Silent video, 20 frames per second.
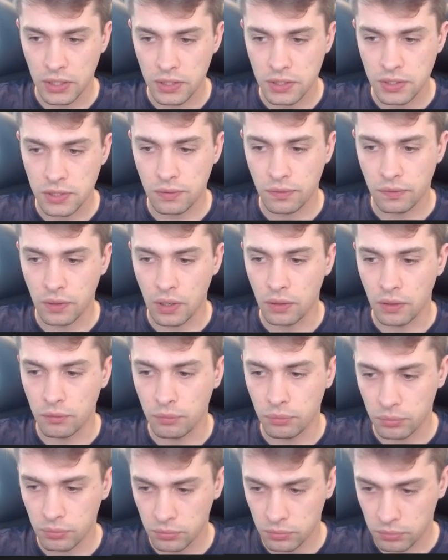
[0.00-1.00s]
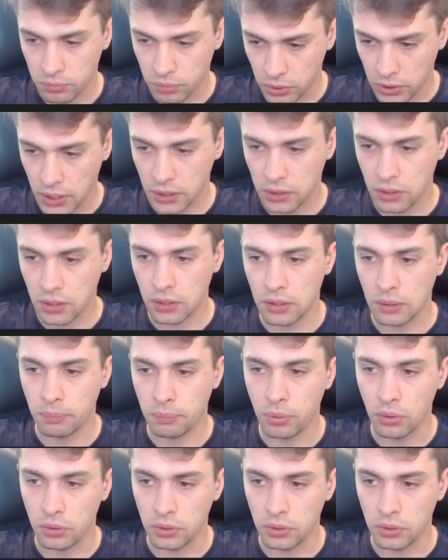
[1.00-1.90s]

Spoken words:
c5, protecting the pawn,